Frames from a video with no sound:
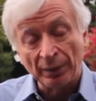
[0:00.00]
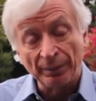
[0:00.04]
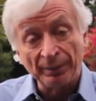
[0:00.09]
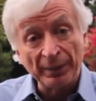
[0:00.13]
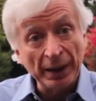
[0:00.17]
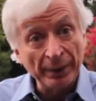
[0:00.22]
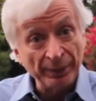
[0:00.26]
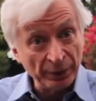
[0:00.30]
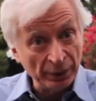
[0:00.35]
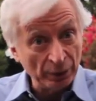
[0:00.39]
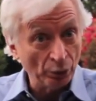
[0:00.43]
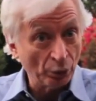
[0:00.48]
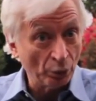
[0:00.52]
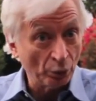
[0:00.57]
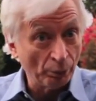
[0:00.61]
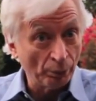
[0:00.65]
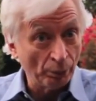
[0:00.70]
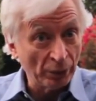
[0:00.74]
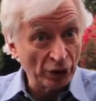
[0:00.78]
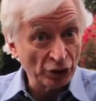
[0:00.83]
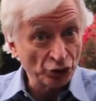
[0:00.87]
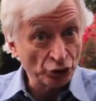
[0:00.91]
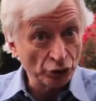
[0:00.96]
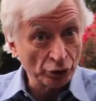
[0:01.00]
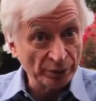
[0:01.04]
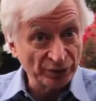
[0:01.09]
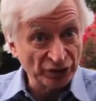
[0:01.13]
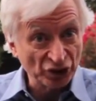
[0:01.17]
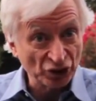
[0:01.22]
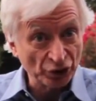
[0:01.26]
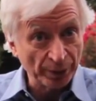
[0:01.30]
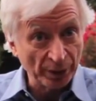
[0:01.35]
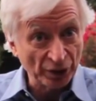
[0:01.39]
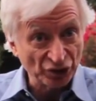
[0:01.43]
maybe
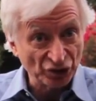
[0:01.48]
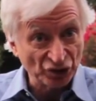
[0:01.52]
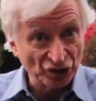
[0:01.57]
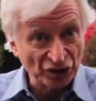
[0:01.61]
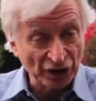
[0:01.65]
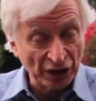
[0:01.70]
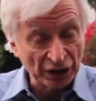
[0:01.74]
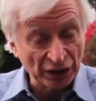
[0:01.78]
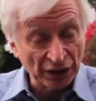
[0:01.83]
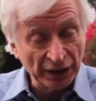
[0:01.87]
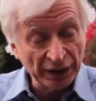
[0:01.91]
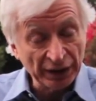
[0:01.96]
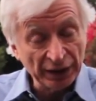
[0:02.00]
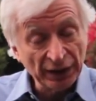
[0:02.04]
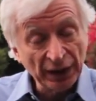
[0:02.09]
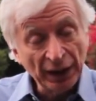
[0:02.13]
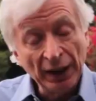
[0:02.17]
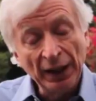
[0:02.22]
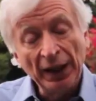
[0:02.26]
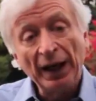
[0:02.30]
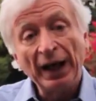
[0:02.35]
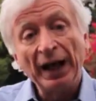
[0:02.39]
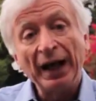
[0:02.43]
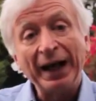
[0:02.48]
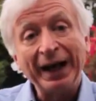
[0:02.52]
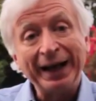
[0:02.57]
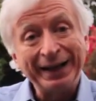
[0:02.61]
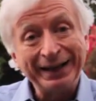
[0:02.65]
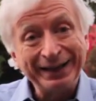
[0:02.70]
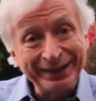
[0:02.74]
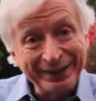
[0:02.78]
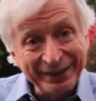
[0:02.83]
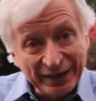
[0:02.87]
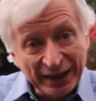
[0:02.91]
mushrooms exposed to sunlight,
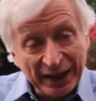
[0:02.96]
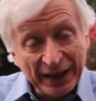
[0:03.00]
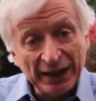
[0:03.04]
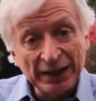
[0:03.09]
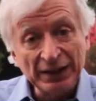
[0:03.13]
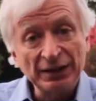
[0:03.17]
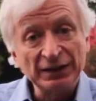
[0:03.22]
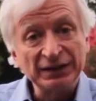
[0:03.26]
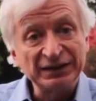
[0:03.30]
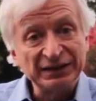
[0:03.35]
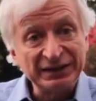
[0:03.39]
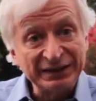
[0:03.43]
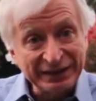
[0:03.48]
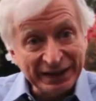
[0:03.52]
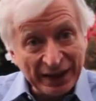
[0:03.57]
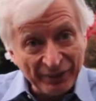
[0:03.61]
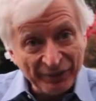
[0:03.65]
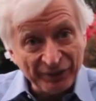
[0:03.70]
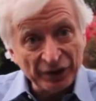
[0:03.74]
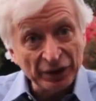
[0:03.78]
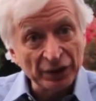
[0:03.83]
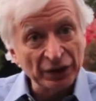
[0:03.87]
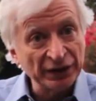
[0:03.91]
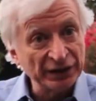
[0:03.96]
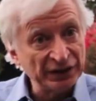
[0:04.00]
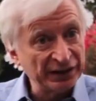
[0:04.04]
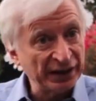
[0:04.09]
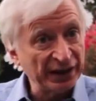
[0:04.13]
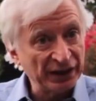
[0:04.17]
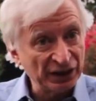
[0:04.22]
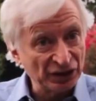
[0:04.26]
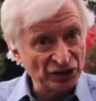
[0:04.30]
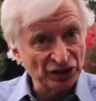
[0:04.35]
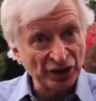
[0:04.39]
and then definitely
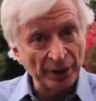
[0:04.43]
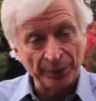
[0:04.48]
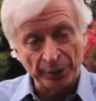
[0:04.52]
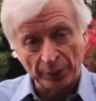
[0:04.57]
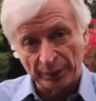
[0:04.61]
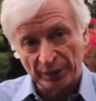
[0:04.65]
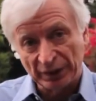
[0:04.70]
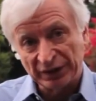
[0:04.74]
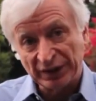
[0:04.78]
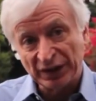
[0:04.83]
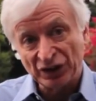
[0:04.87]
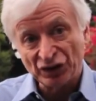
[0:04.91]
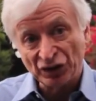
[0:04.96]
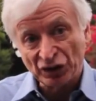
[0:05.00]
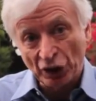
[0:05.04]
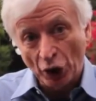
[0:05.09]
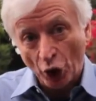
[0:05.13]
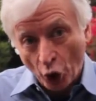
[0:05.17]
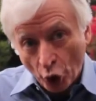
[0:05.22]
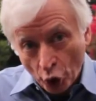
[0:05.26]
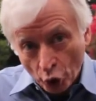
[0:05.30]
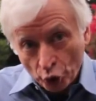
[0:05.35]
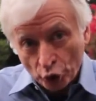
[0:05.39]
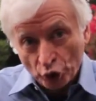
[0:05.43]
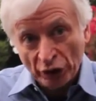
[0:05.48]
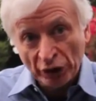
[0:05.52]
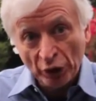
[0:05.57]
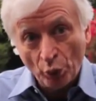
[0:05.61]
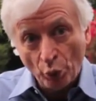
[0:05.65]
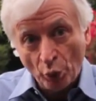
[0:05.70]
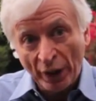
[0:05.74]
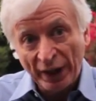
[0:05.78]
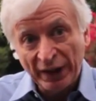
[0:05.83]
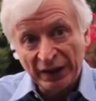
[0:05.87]
take a supplement. That's the only
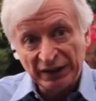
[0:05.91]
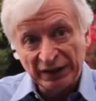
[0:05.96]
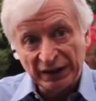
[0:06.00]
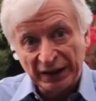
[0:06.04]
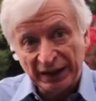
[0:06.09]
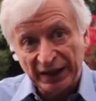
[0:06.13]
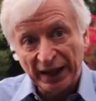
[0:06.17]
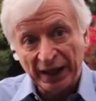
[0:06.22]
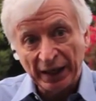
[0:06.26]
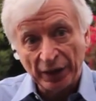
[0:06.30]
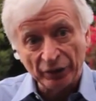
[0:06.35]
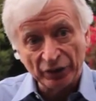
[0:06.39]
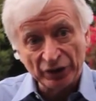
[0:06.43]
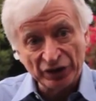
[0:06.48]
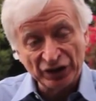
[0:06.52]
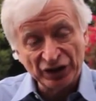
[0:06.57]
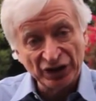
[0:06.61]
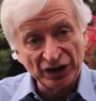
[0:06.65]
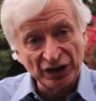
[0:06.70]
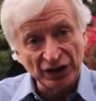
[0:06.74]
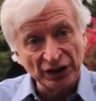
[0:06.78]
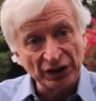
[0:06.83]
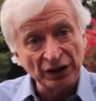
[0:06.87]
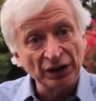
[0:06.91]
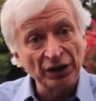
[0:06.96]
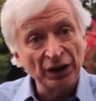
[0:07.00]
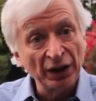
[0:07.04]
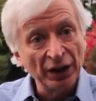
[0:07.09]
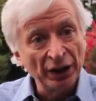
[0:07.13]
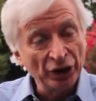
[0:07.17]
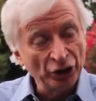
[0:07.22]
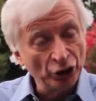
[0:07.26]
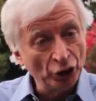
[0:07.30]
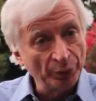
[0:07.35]
way to guarantee
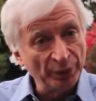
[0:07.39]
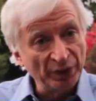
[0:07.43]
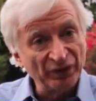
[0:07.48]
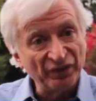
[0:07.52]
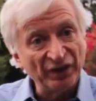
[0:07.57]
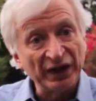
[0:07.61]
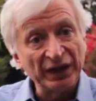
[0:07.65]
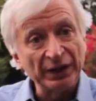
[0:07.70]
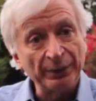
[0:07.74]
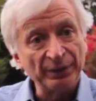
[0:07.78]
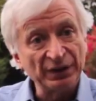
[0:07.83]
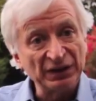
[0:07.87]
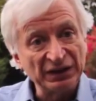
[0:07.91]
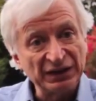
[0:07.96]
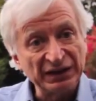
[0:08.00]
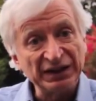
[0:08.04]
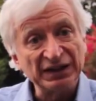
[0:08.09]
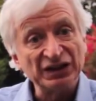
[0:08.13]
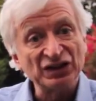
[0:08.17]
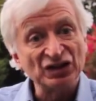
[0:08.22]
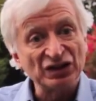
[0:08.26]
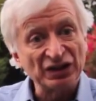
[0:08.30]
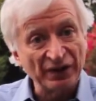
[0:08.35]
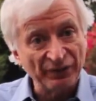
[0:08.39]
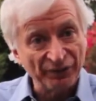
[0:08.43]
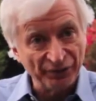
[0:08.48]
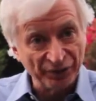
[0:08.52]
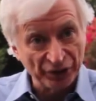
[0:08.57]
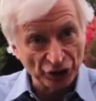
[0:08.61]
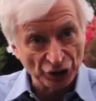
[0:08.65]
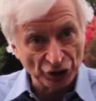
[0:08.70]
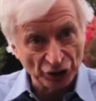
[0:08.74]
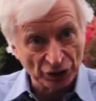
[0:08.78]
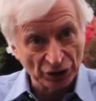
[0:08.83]
you'll be vitamin D
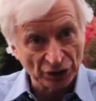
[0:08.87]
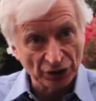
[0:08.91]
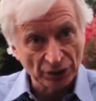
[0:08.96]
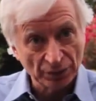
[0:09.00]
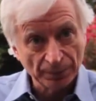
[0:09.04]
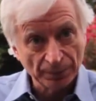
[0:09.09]
sufficient.